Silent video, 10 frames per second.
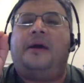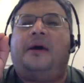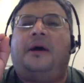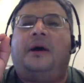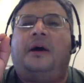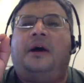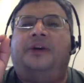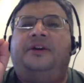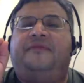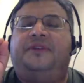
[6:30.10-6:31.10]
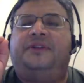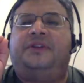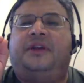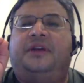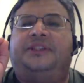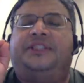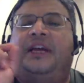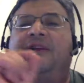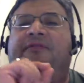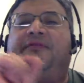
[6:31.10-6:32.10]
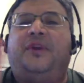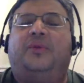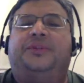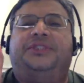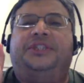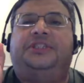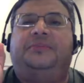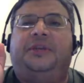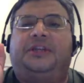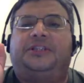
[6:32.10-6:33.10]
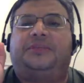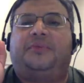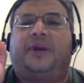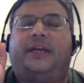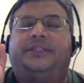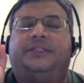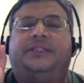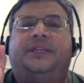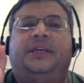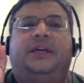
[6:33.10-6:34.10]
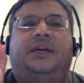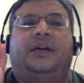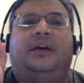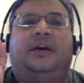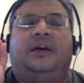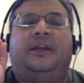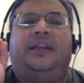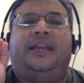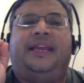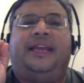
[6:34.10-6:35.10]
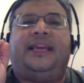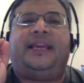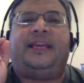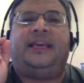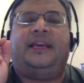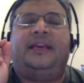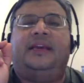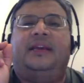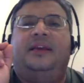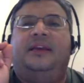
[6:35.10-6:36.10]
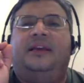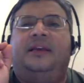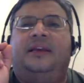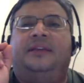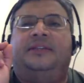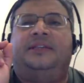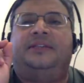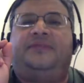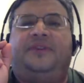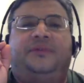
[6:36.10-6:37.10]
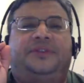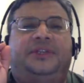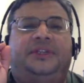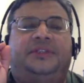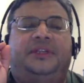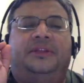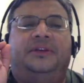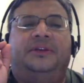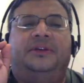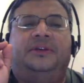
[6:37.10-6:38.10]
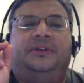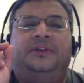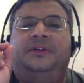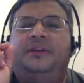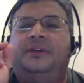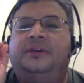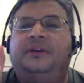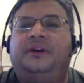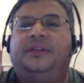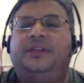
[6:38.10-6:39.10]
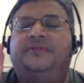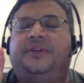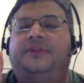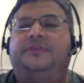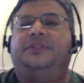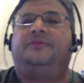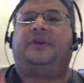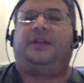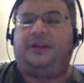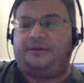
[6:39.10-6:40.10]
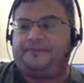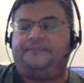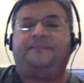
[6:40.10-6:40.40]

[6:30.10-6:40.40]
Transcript: a different set of frequencies to be expressed. The I is these frequencies, and the are these frequencies right here.